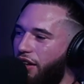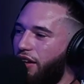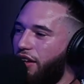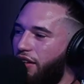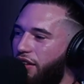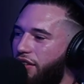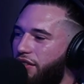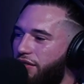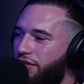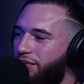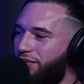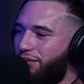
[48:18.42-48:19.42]
guys.
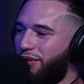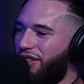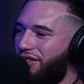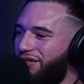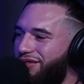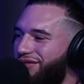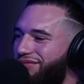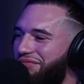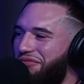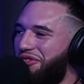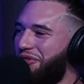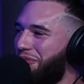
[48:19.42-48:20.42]
Bro
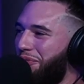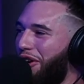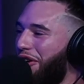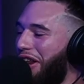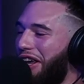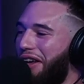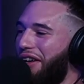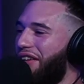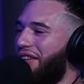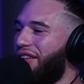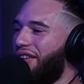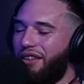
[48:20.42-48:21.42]
bro. Like,
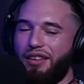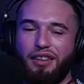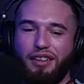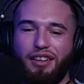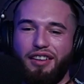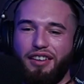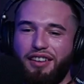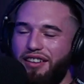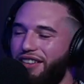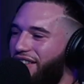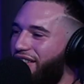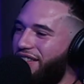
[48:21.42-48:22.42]
bro could take five guys
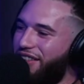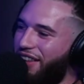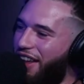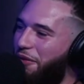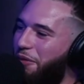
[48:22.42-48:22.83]
every day of the week.